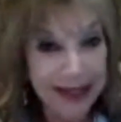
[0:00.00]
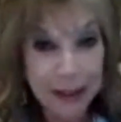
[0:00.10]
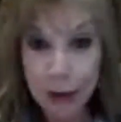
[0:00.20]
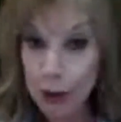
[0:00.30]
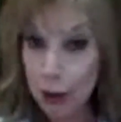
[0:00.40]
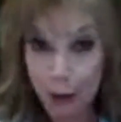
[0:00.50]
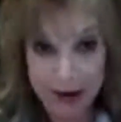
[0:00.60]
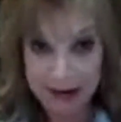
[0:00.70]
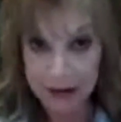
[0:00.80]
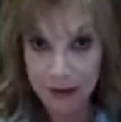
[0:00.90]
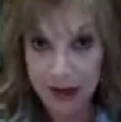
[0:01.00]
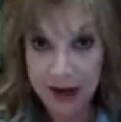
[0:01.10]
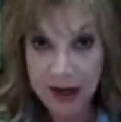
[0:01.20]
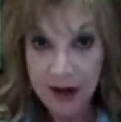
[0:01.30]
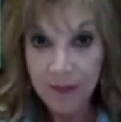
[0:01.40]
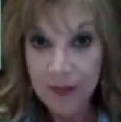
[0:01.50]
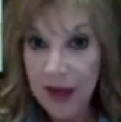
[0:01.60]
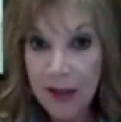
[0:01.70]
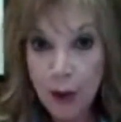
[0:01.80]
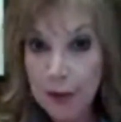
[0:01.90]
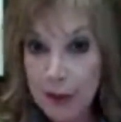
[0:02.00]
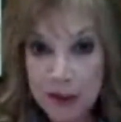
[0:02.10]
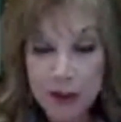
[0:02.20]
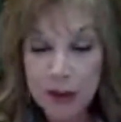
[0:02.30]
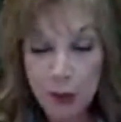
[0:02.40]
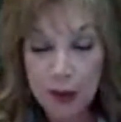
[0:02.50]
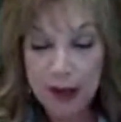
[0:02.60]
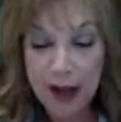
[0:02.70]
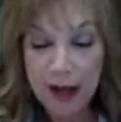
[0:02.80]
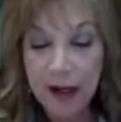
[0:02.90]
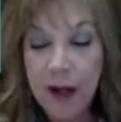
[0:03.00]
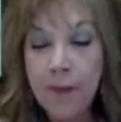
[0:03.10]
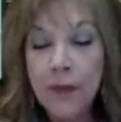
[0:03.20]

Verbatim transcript: That's your choice, okay? I normally just use one hand.